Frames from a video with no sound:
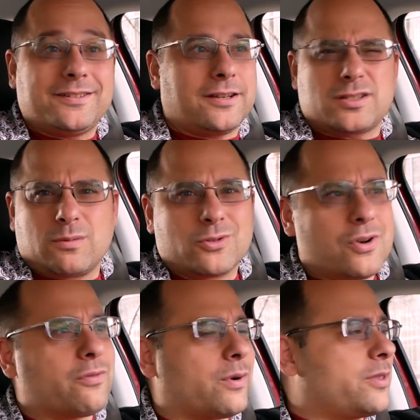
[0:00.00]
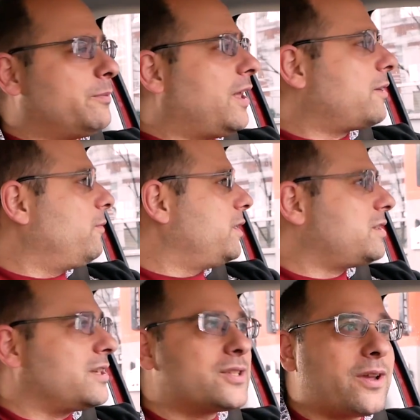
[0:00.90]
Actually, drove around the block
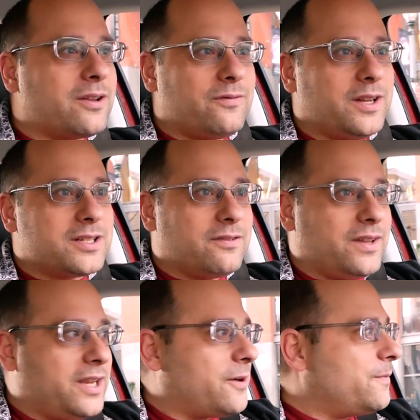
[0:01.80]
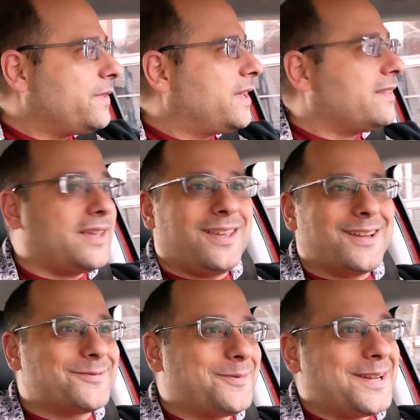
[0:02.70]
once just so I could finish the video. Thank you
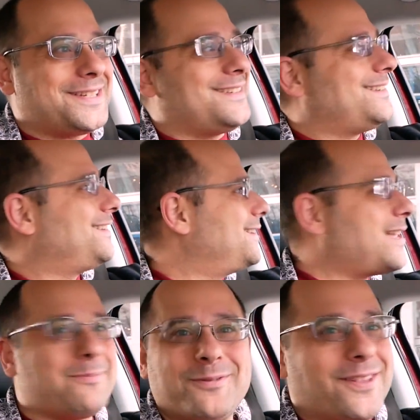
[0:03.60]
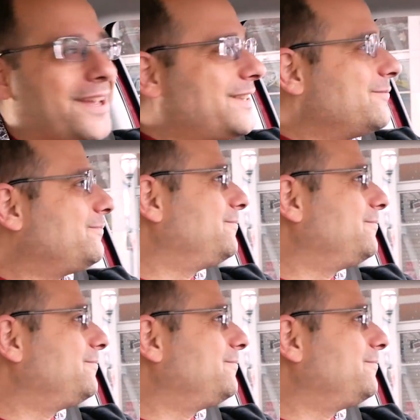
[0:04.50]
guys for watching. Happy flying.